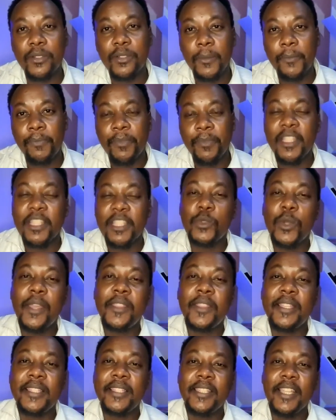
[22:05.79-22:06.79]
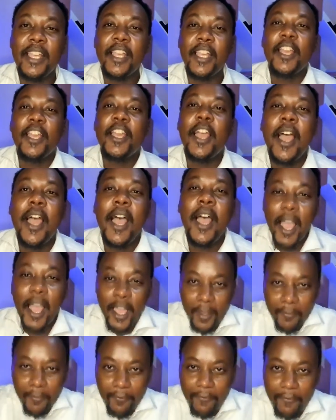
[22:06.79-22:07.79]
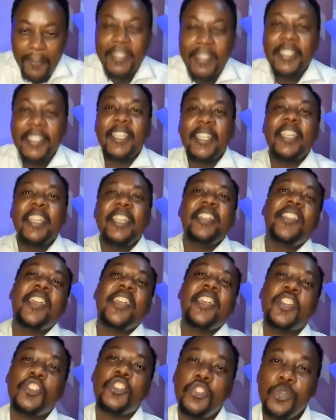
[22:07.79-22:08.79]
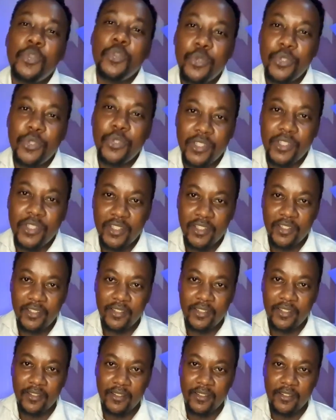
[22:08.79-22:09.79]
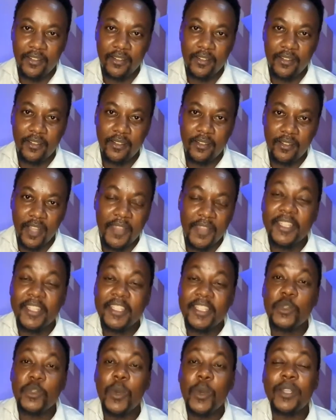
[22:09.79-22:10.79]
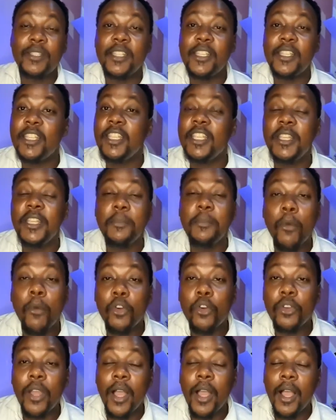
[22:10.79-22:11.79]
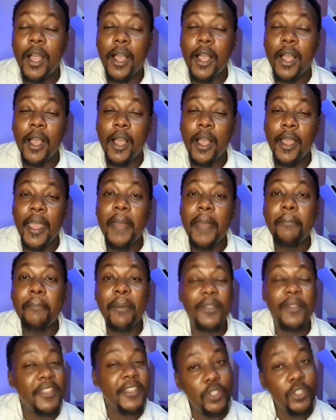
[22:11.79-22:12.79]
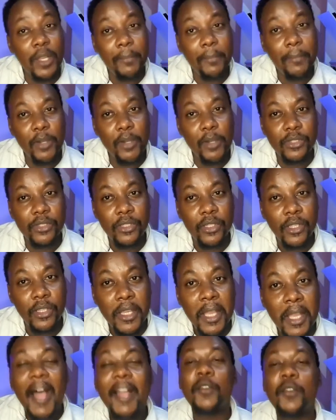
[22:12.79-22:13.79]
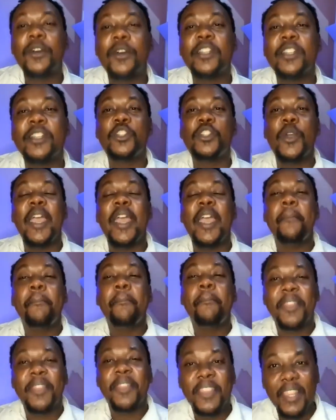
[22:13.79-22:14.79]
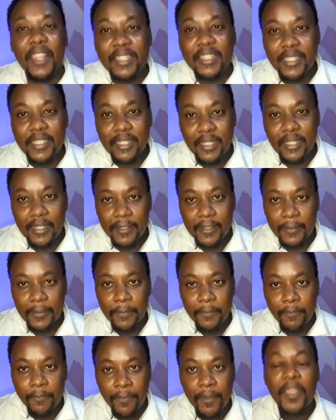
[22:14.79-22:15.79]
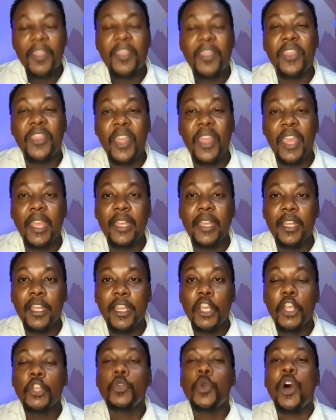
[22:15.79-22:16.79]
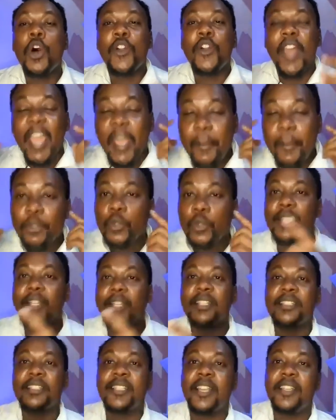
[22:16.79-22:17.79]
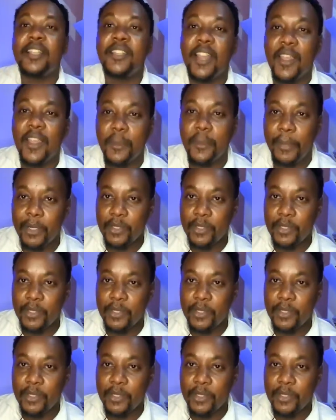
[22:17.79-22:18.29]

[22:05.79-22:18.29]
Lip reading: That's why they say fitting in their shoes. And that is what empathy is all about. And once you're empathetic, then you are able to understand the other person.